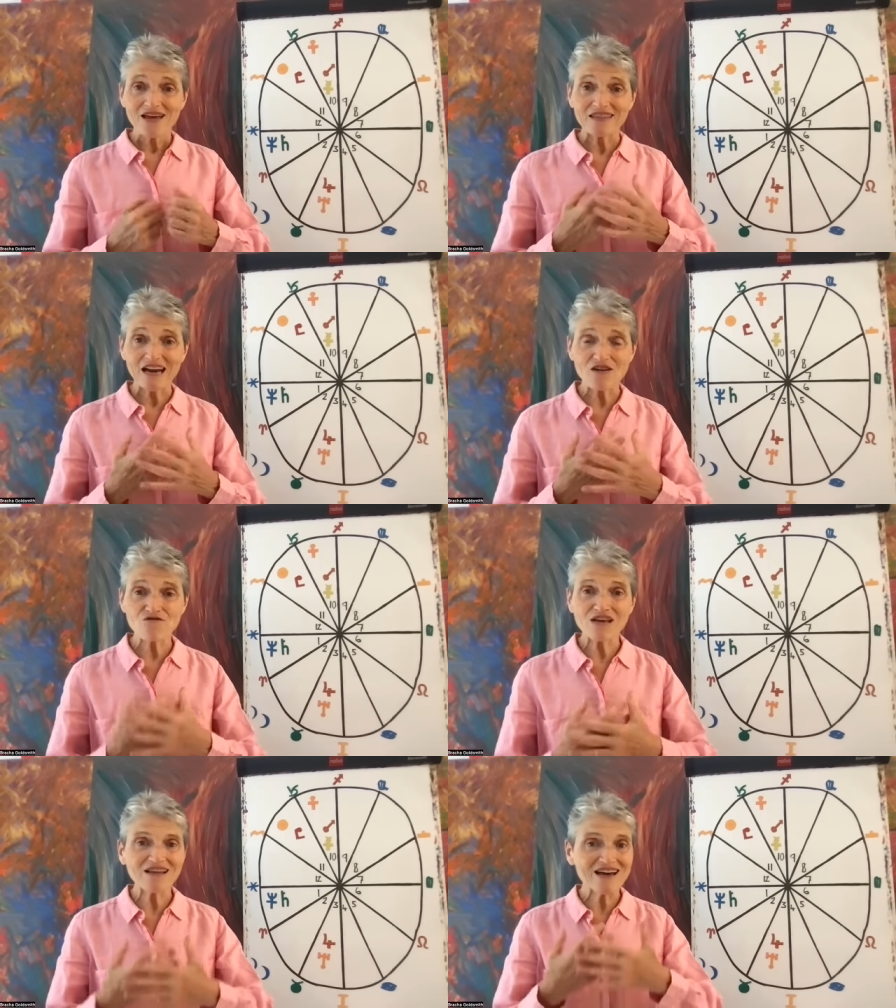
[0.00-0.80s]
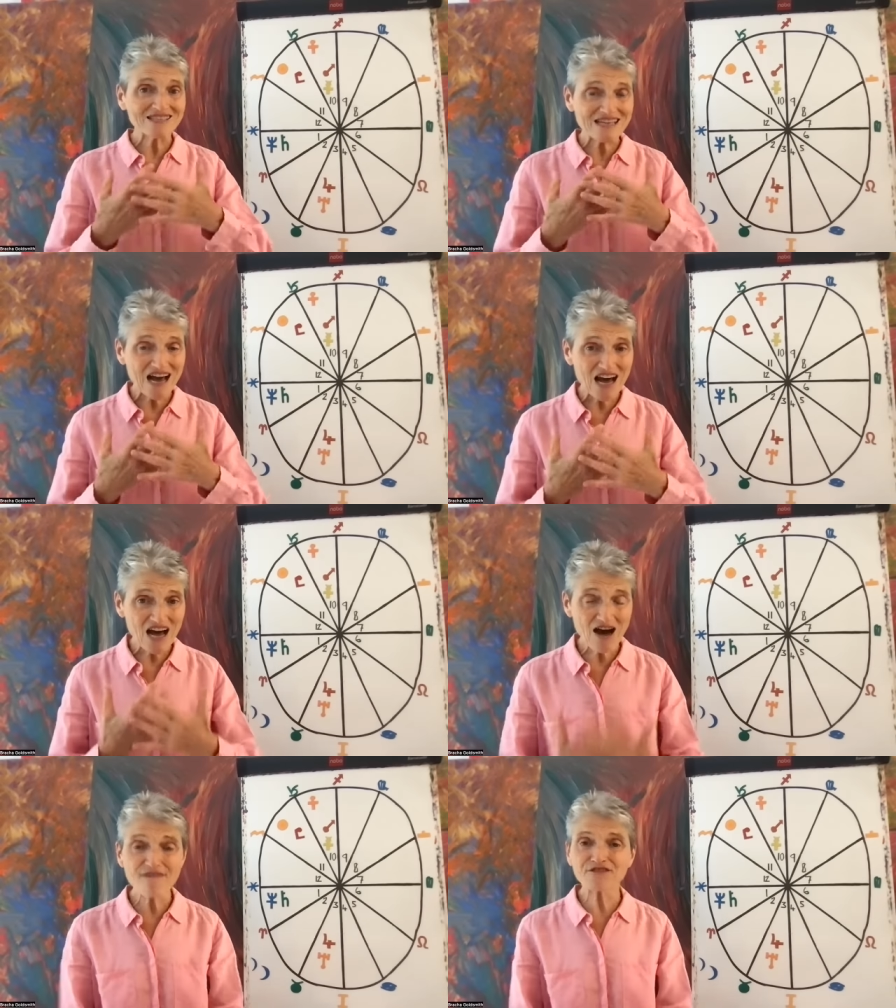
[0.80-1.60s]
And then I realized
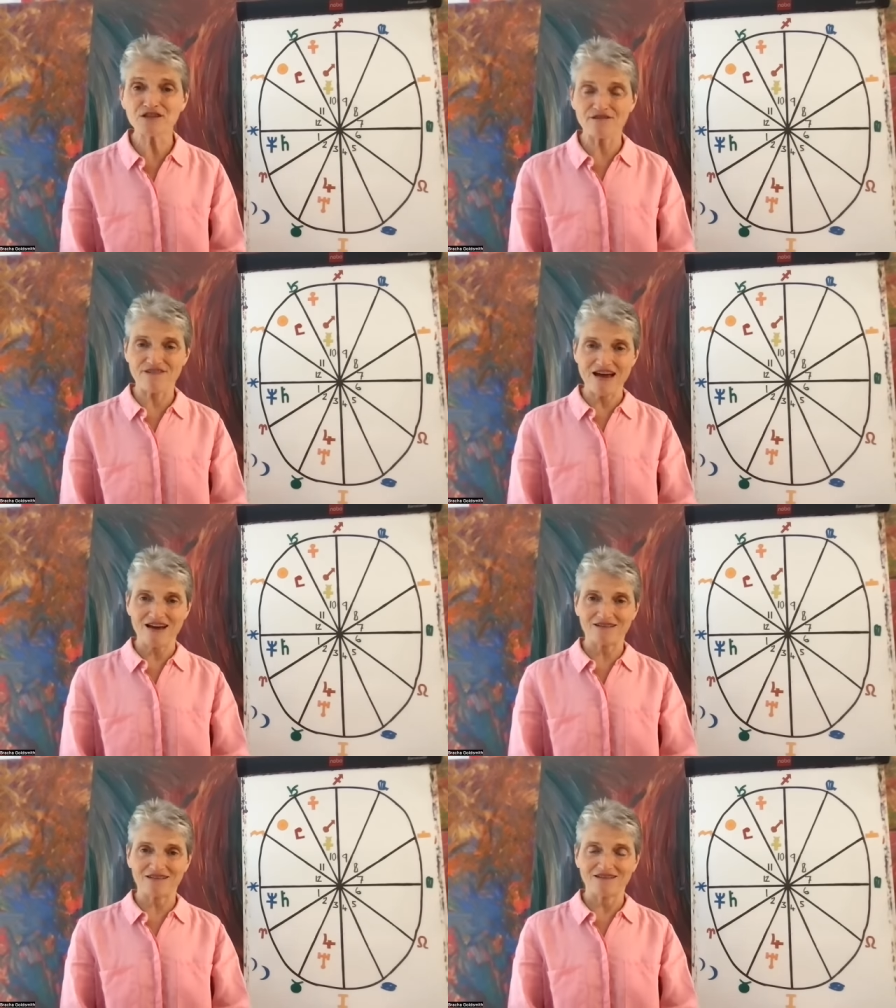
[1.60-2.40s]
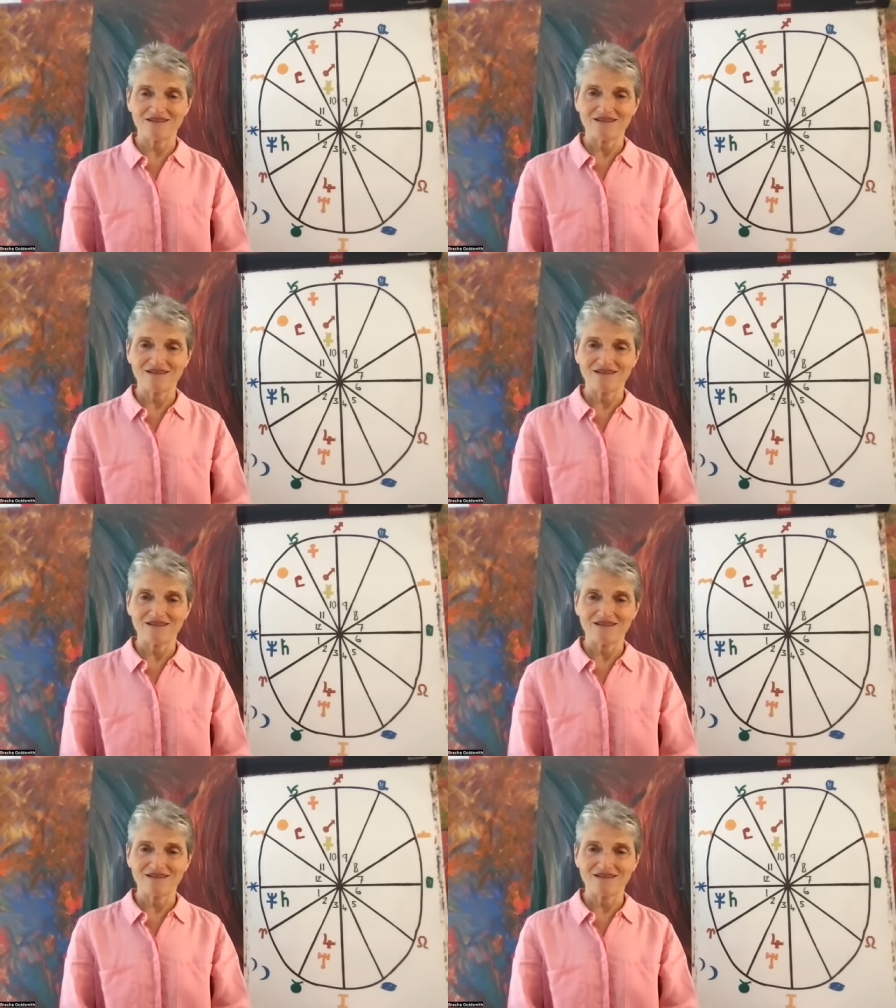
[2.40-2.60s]
after the fact